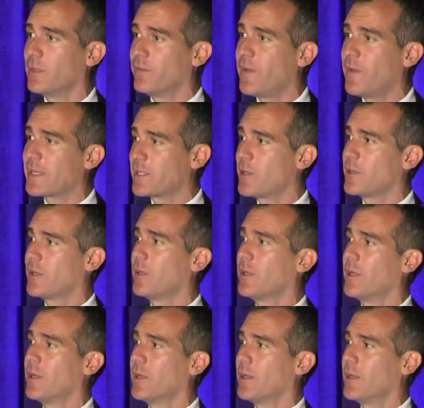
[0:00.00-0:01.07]
In fact,
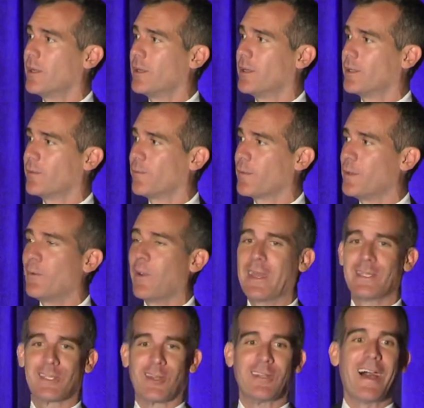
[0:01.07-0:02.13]
other
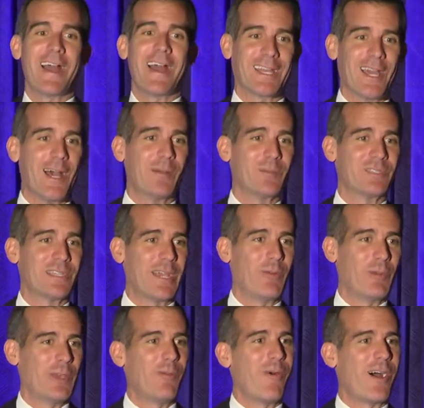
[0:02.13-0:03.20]
freeways are lining up
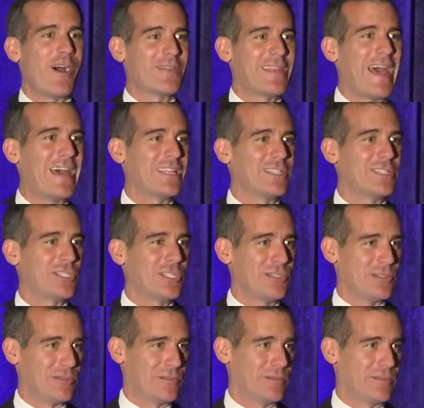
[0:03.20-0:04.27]
saying we want that
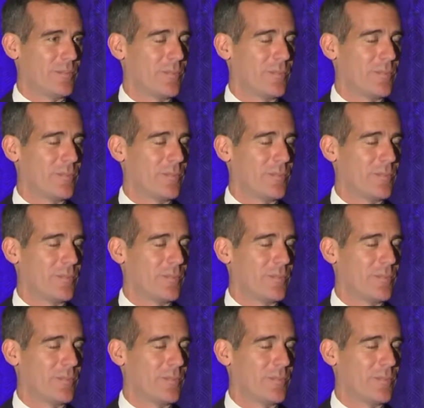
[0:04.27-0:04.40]
too.